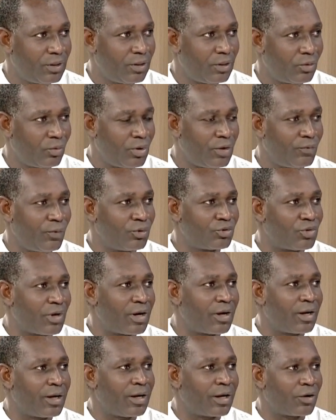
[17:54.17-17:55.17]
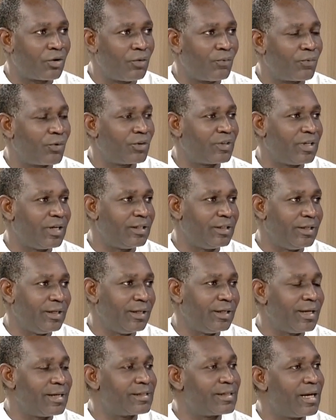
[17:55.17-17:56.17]
We have also confronted the
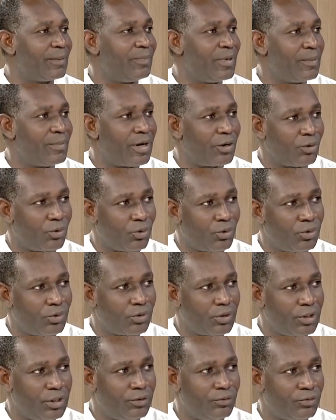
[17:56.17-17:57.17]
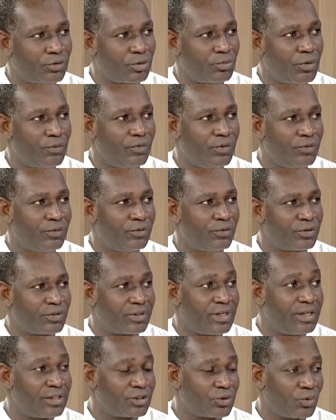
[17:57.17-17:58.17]
NYSA PMRO in some of the
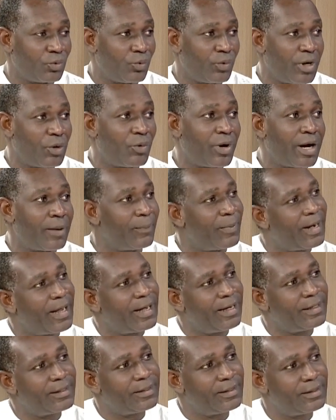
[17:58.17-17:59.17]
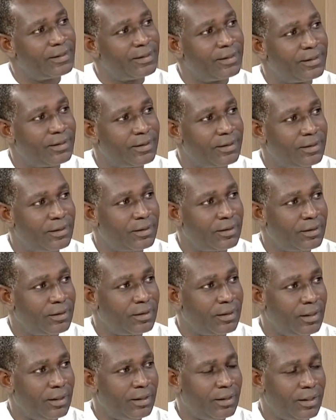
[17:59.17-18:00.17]
states where we applied.
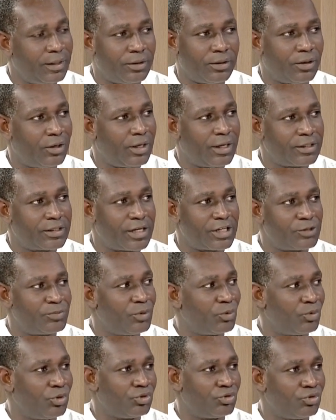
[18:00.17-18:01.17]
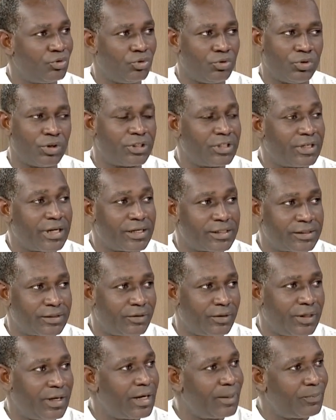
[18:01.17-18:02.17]
And then as I speak with you, nothing has
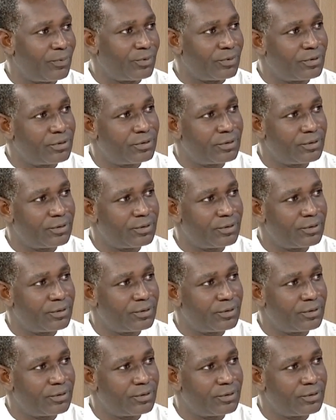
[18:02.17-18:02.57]
really happened.